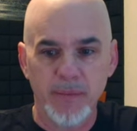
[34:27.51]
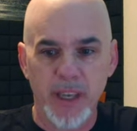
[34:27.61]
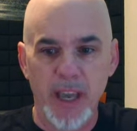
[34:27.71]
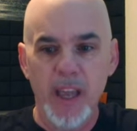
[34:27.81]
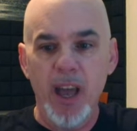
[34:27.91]

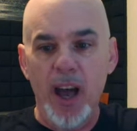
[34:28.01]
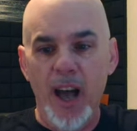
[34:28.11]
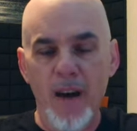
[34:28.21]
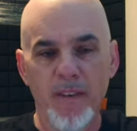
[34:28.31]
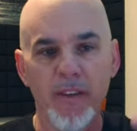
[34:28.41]
Okay.
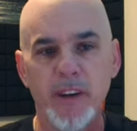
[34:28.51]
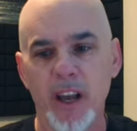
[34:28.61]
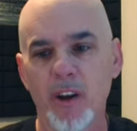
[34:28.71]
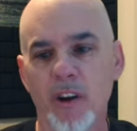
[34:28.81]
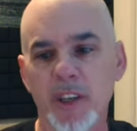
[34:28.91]
I have another
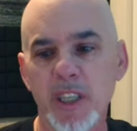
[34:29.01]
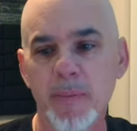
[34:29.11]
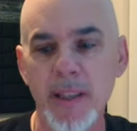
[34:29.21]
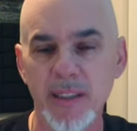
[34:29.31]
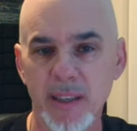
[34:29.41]
account called
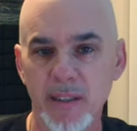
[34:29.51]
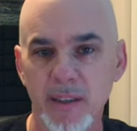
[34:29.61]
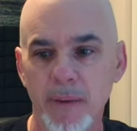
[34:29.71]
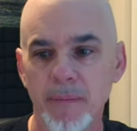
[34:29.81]
expenses.